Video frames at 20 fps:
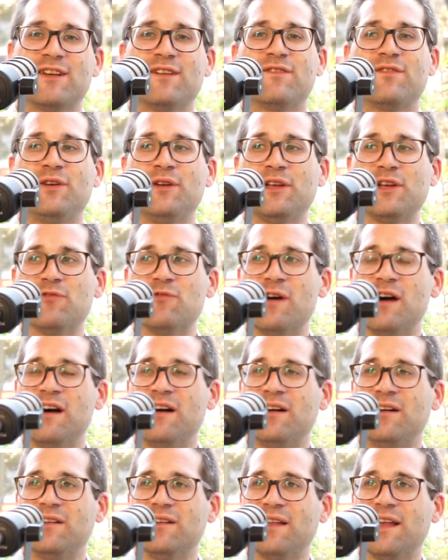that stuff really
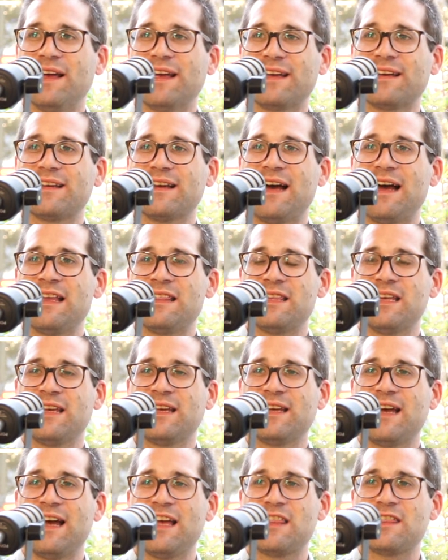well, like I
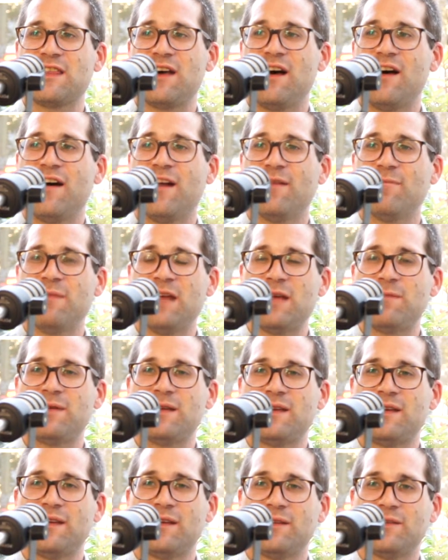think I thought
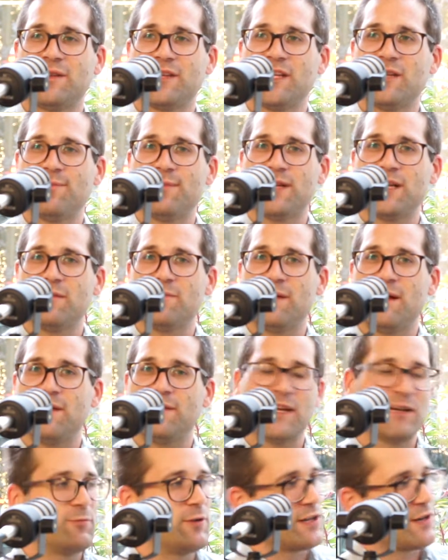maybe a little bit
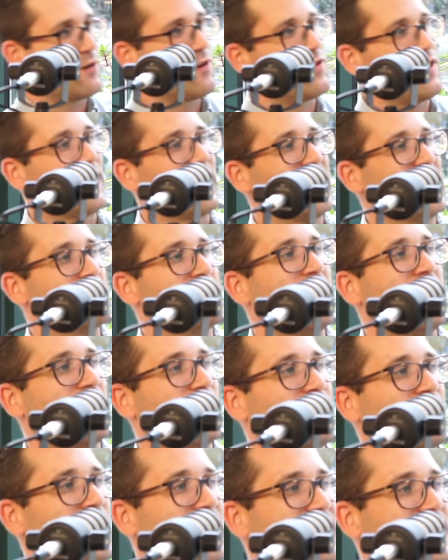about like what you're thinking
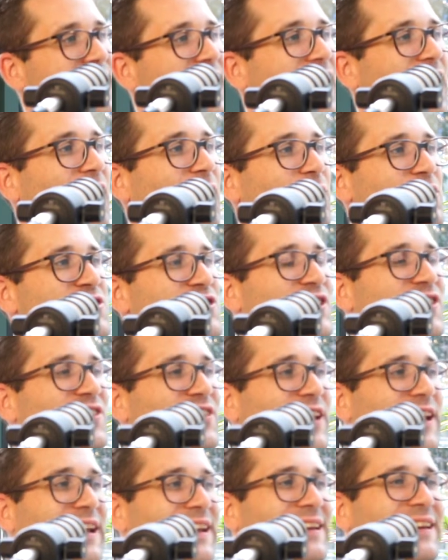about right now, which
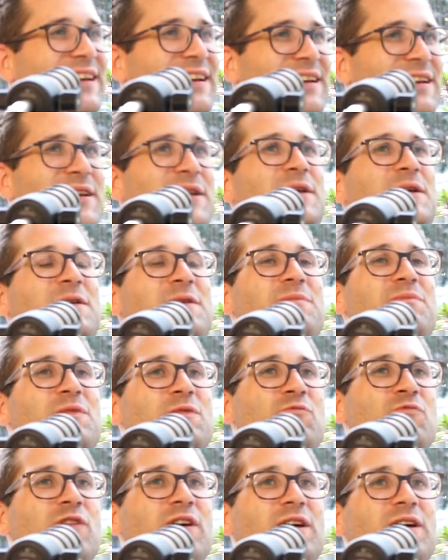is like
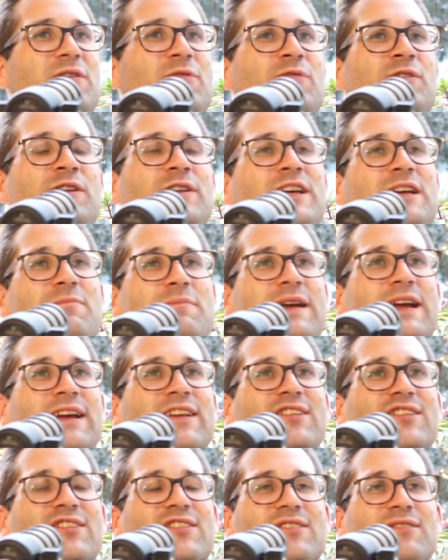what really
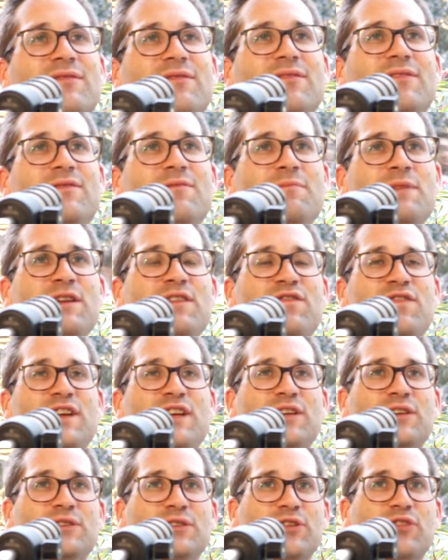makes me
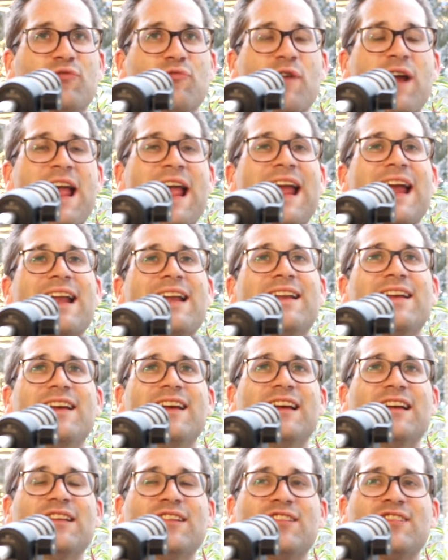feel great
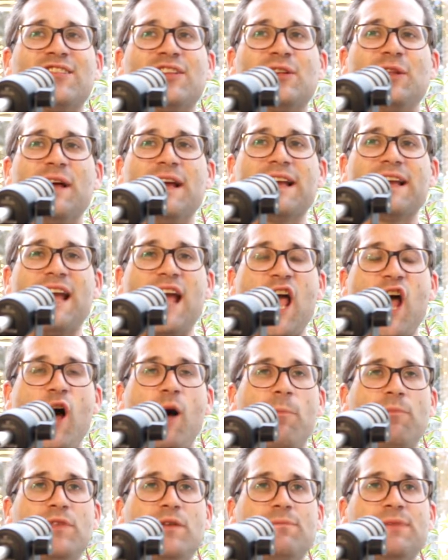is to like
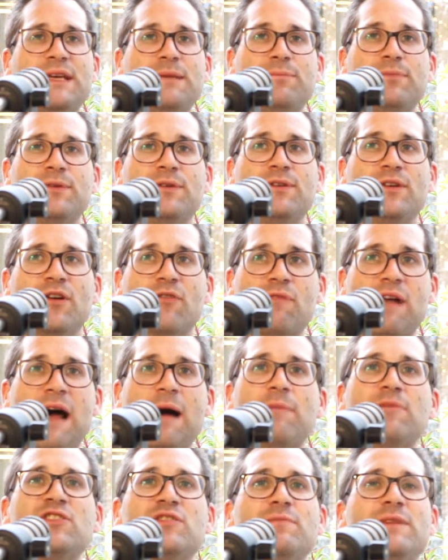help the people
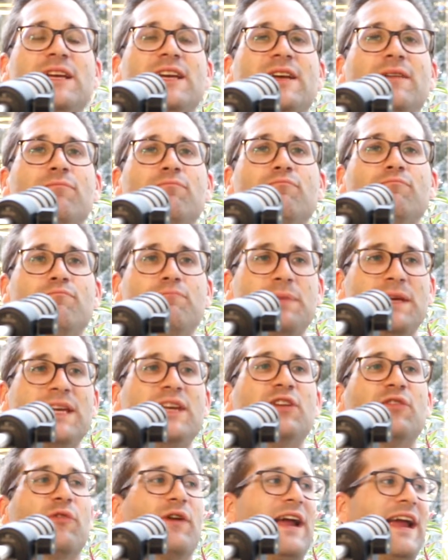around me
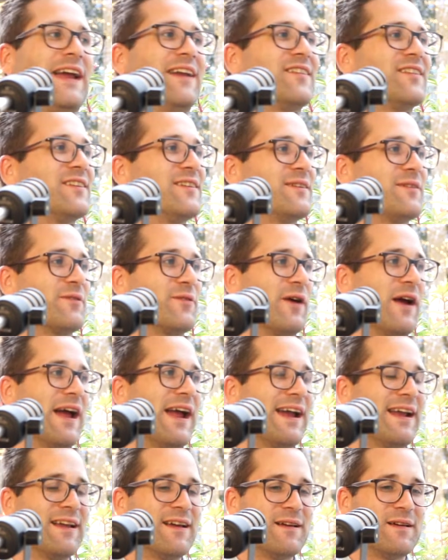be great,
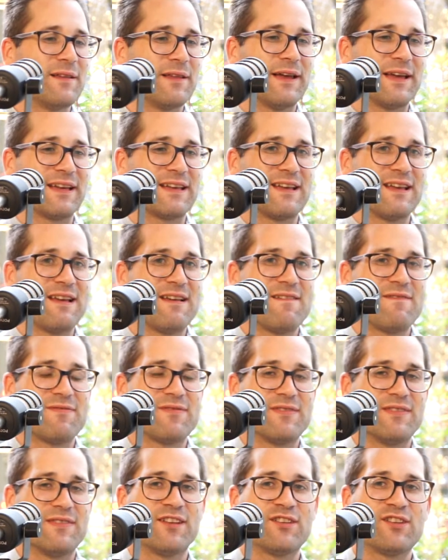right? Like
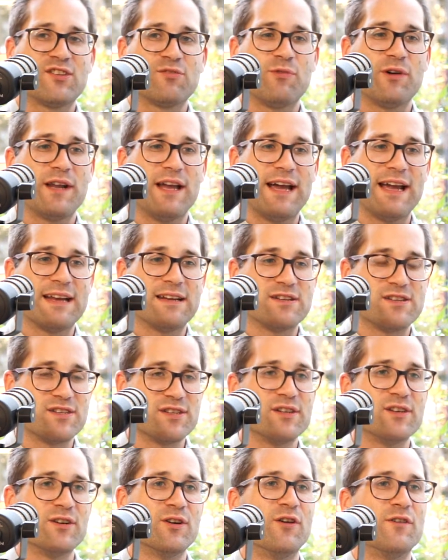this is what I
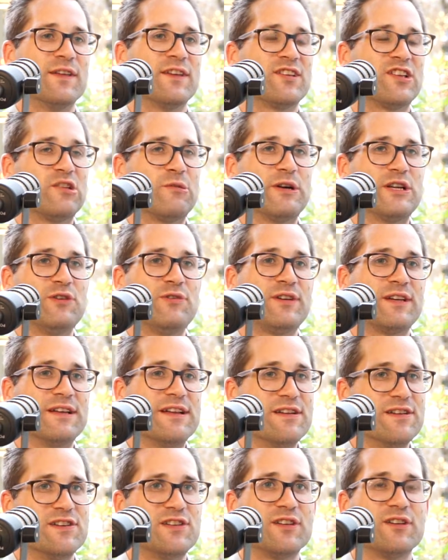do, this is what you
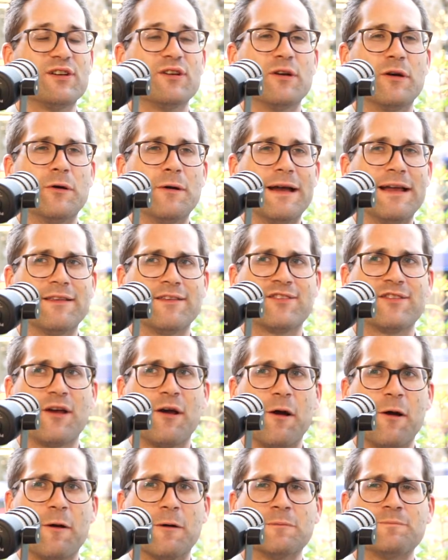can do. And
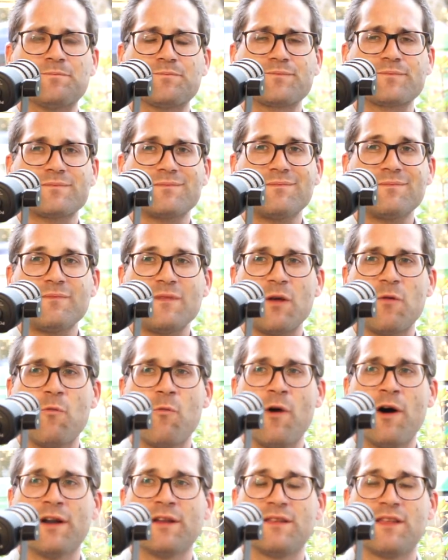so
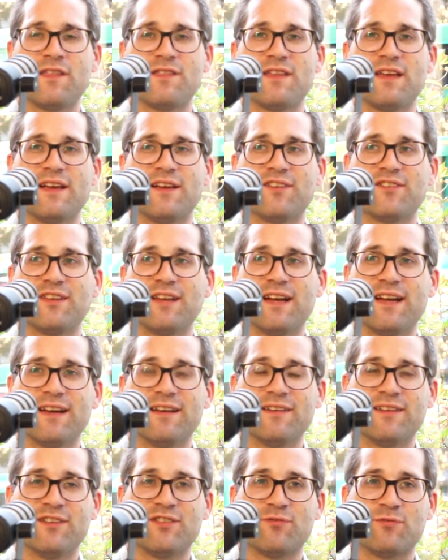one of the things
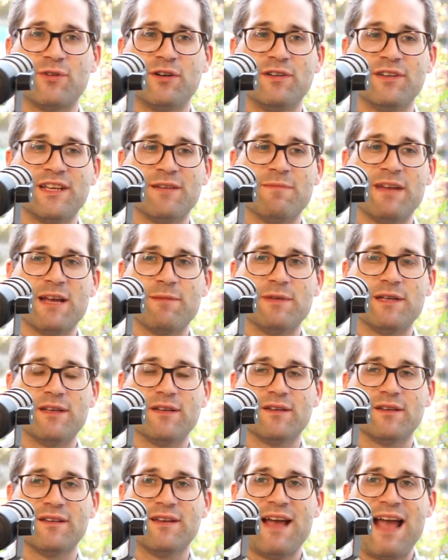that has really made
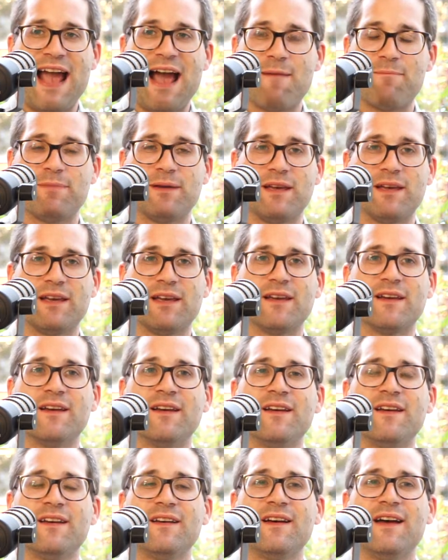me
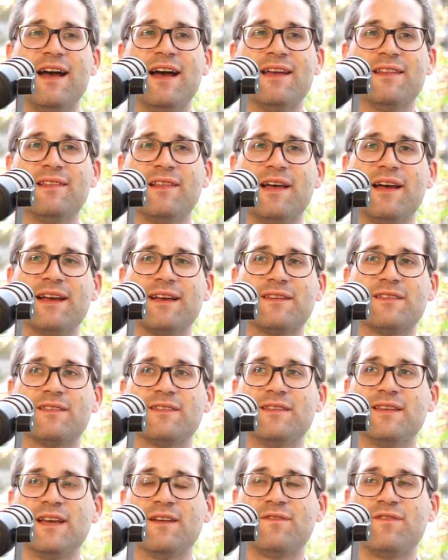happy, and like
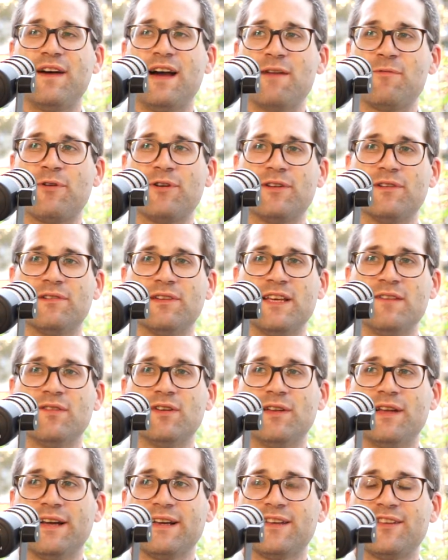if I were to
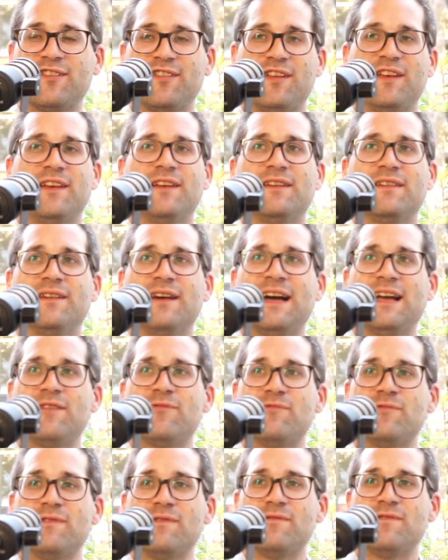leave a legacy,
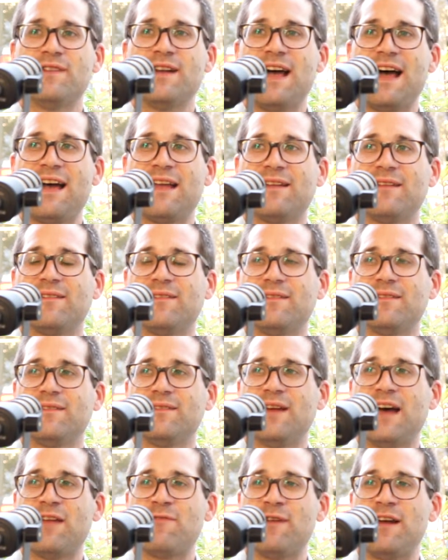
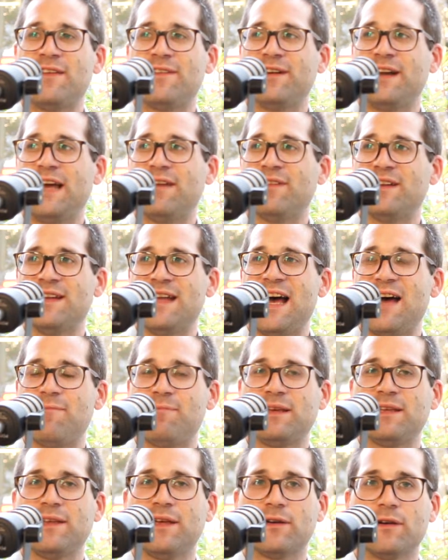I'd rather have it
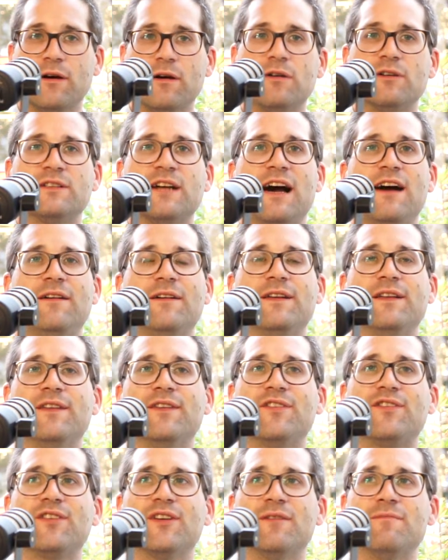not be like, oh,
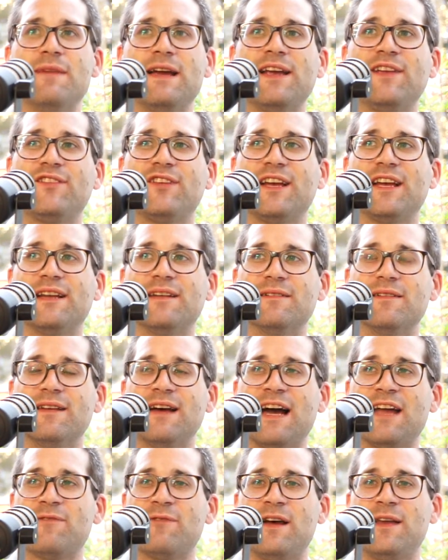Colin's
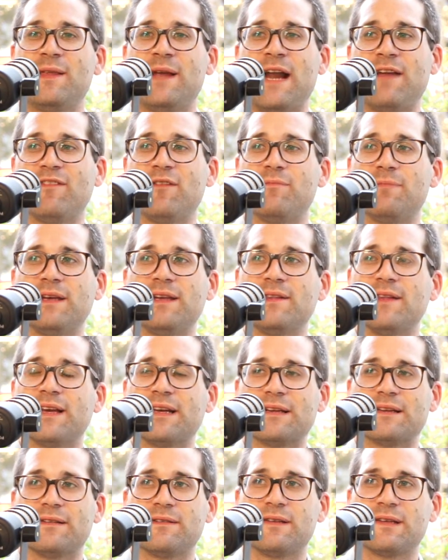amazing. I'd rather have it
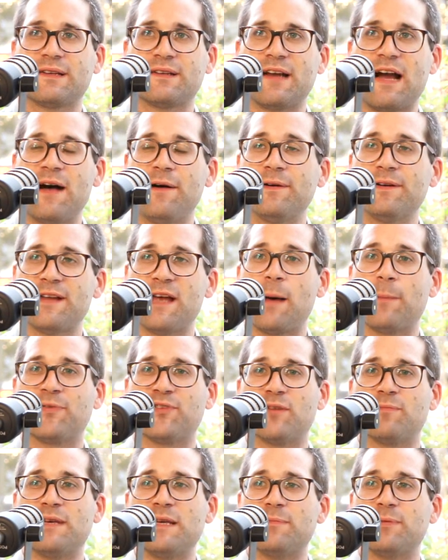be like Colin
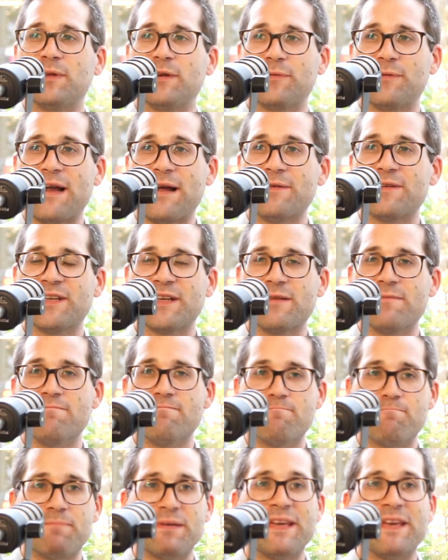helps the people around
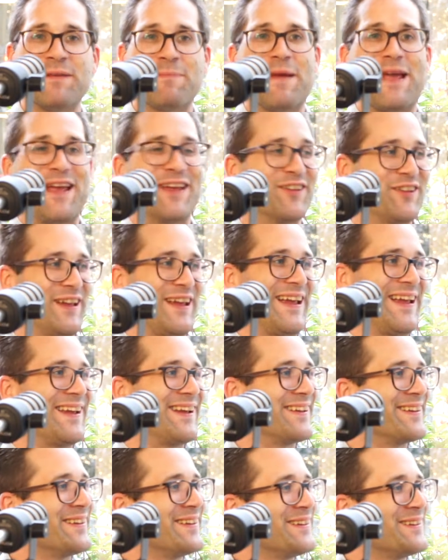him be
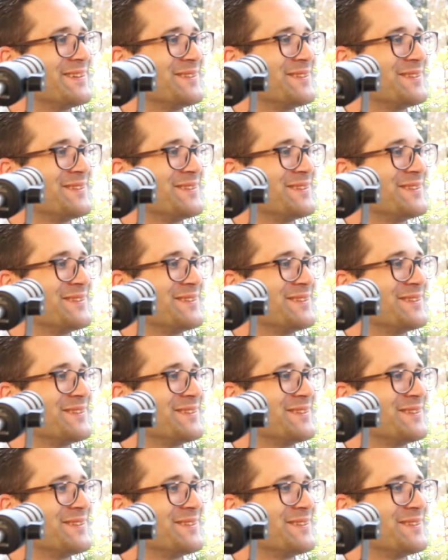amazing.